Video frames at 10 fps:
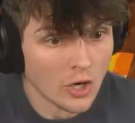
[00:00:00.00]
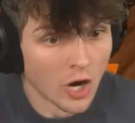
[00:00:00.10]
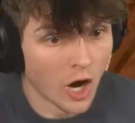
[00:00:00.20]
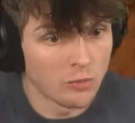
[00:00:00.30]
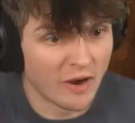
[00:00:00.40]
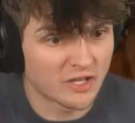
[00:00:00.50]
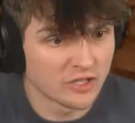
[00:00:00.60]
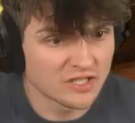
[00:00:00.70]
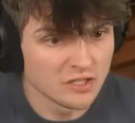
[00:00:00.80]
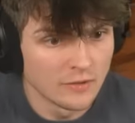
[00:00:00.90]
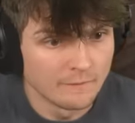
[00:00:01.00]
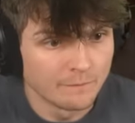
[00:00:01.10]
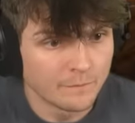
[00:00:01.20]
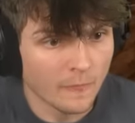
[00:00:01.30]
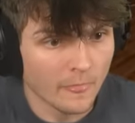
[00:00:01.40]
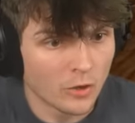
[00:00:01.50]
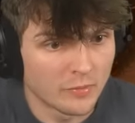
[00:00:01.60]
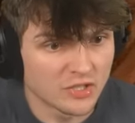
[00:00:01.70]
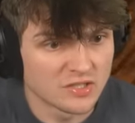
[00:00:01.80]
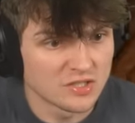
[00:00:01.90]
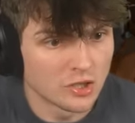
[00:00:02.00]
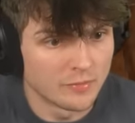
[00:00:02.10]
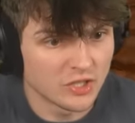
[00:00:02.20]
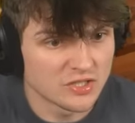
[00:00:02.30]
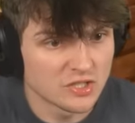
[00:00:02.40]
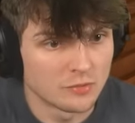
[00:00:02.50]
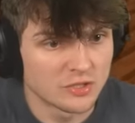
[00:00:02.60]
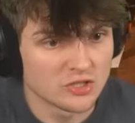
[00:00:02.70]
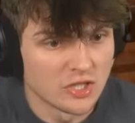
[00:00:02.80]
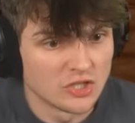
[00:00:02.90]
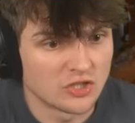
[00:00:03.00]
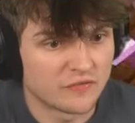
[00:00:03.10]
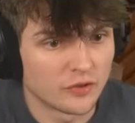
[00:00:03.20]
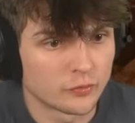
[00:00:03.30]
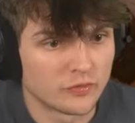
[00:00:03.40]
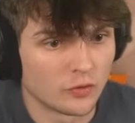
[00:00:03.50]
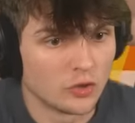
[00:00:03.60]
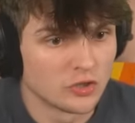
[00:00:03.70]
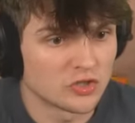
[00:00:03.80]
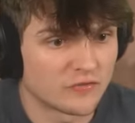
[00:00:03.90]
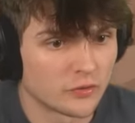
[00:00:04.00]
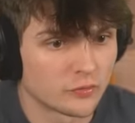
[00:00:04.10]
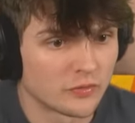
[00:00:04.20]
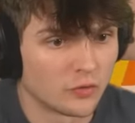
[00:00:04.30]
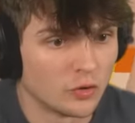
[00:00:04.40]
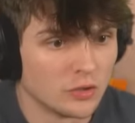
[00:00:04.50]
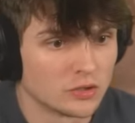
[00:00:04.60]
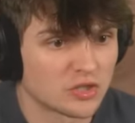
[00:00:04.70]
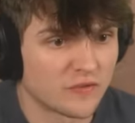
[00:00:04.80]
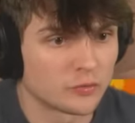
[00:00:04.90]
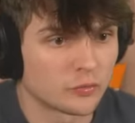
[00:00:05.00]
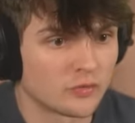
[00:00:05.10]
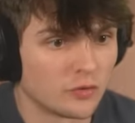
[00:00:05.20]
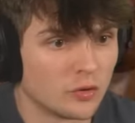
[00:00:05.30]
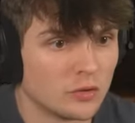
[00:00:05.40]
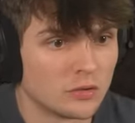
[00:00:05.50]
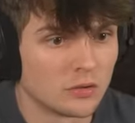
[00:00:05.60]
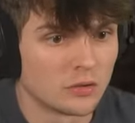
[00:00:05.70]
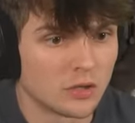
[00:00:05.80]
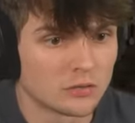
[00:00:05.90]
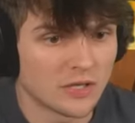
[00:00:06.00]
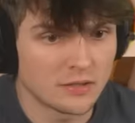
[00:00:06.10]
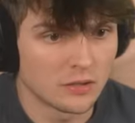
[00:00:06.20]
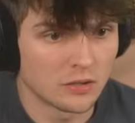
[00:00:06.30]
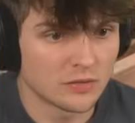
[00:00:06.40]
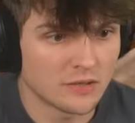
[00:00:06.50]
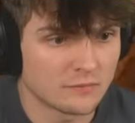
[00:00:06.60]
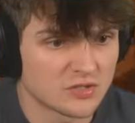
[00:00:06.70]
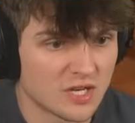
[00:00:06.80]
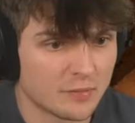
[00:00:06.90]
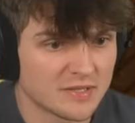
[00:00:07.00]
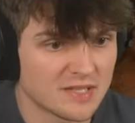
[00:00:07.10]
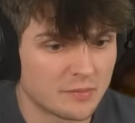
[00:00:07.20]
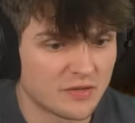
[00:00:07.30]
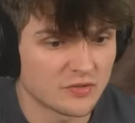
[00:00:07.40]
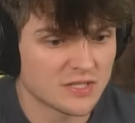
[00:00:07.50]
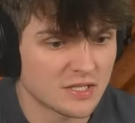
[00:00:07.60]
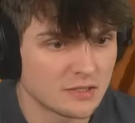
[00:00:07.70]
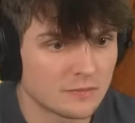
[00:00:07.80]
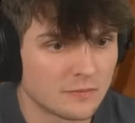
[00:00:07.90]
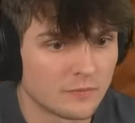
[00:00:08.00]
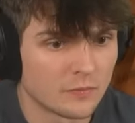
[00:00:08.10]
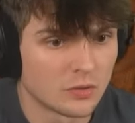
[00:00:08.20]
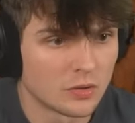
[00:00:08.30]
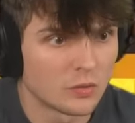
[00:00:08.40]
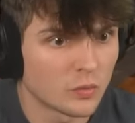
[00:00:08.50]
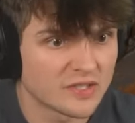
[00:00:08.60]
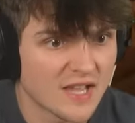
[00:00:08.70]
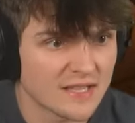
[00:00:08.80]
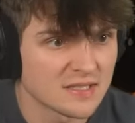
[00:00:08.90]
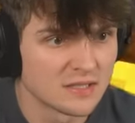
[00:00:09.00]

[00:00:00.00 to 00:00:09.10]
Oh my goodness. Oh my goodness. Oh my goodness. Oh my goodness. Just fell through the floor. Just fell through the floor. Just fell through the floor. Okay. Okay. Stay up here. Stay up here for a second. What is that?